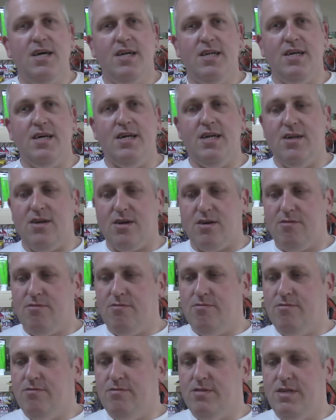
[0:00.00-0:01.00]
they look
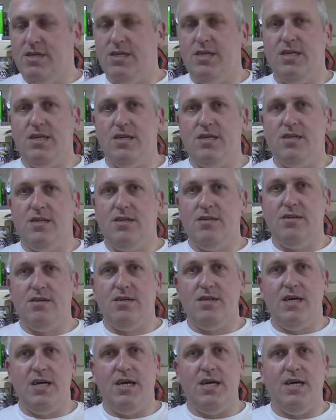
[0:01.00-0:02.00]
really good,
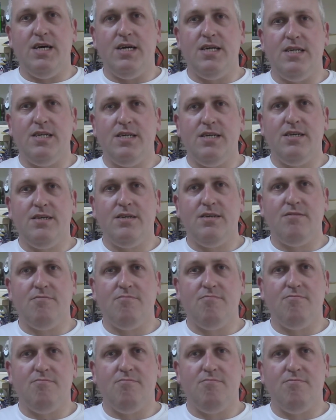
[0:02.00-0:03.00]
and
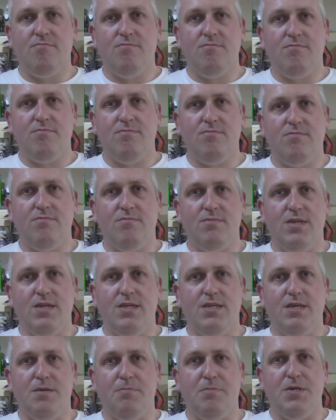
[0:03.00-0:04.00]
the
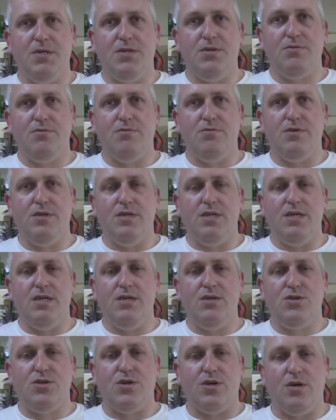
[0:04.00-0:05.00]
tip is really
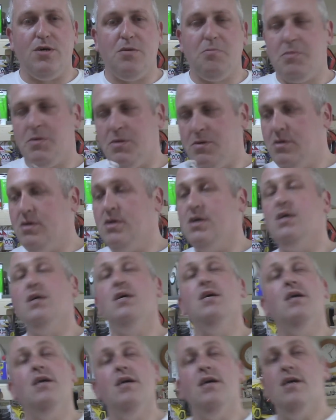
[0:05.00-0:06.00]
sharp.
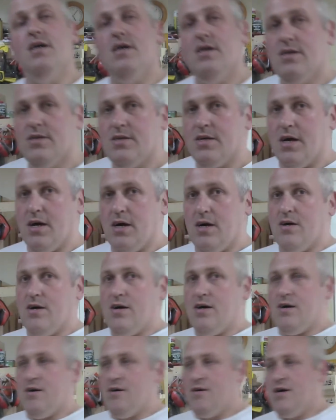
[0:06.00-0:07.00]

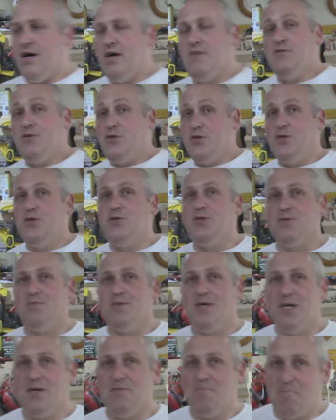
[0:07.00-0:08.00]
So I haven't used them
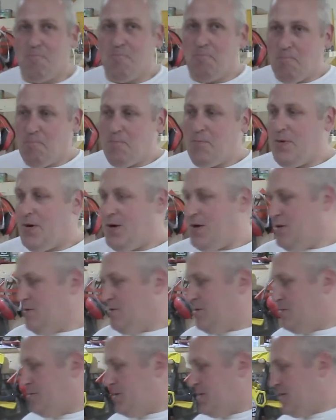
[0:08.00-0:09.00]
yet, but I
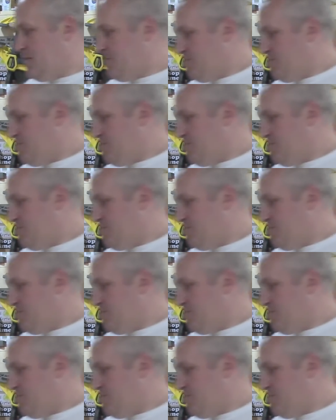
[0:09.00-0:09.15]
will be.